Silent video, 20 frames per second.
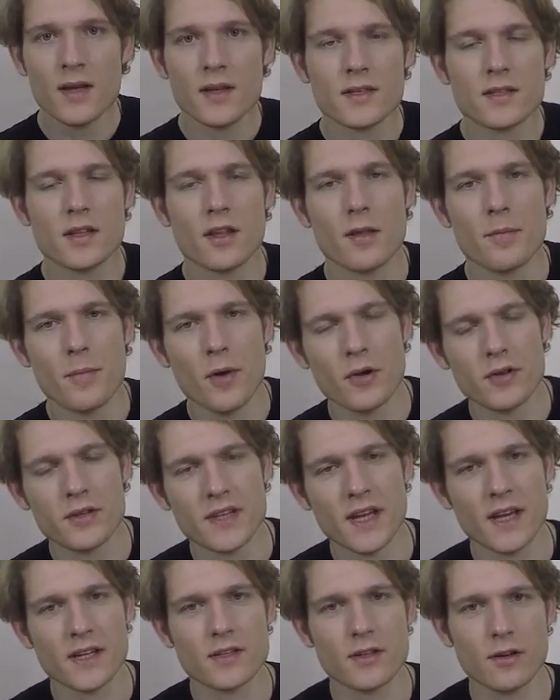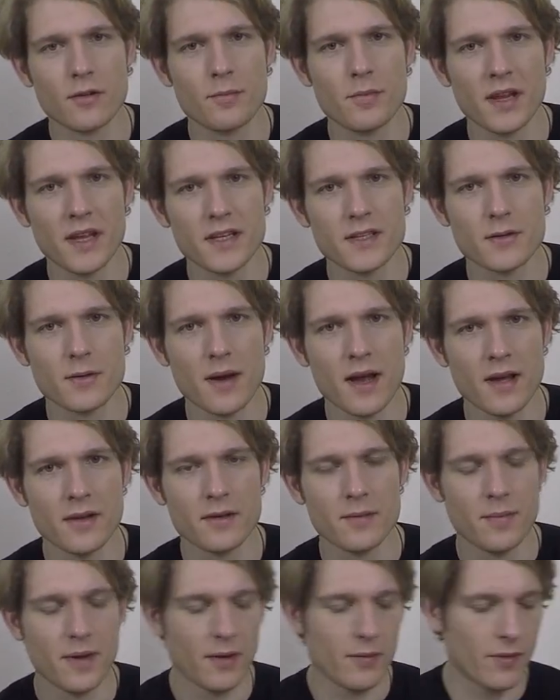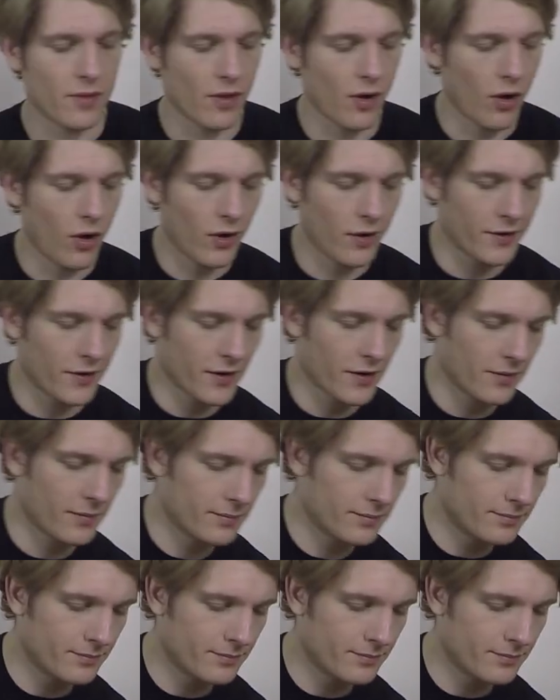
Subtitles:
So the boat deck sort of plays around a bit with honor,